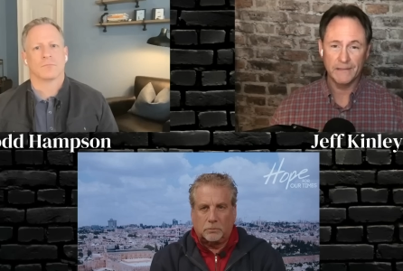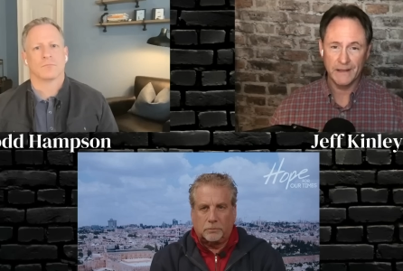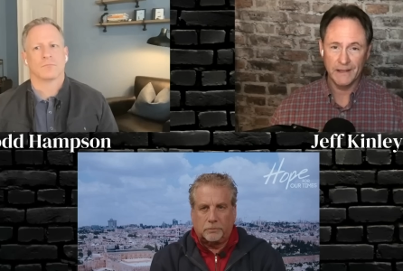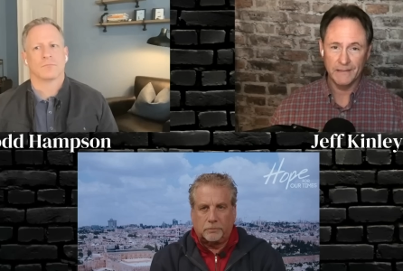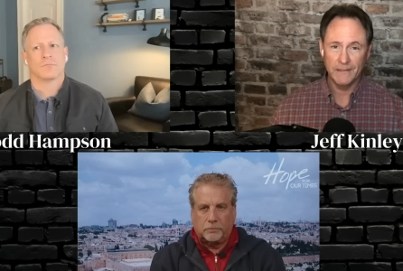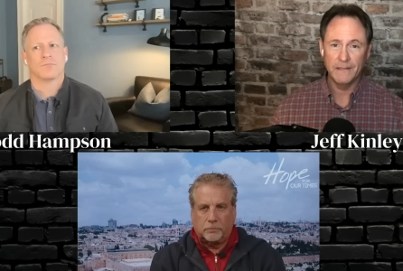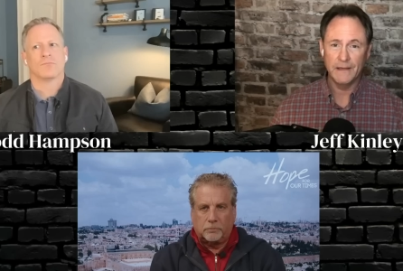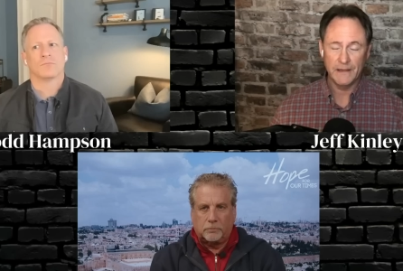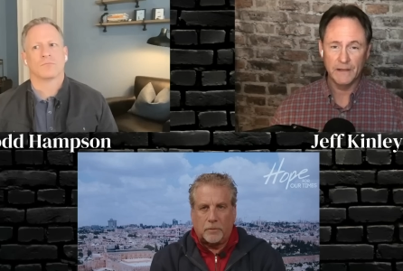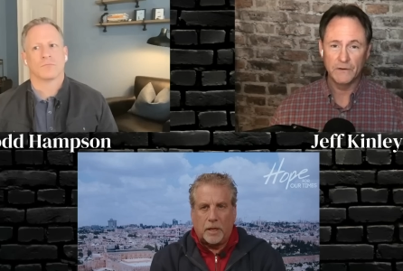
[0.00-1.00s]
Speaker 1: in
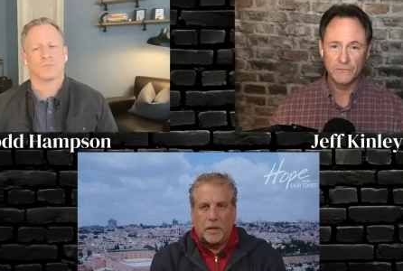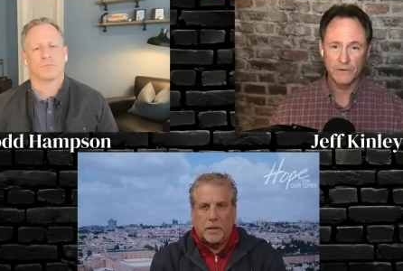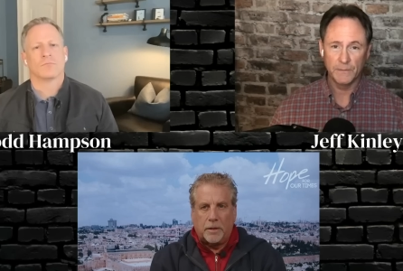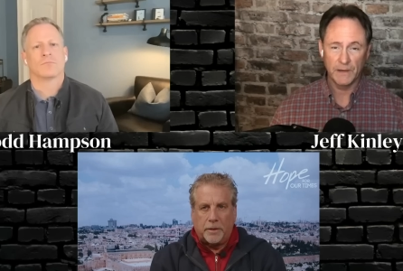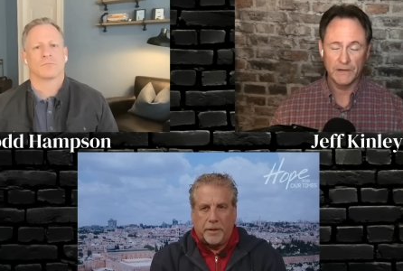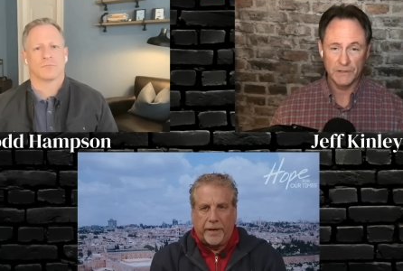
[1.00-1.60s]
the tribulation.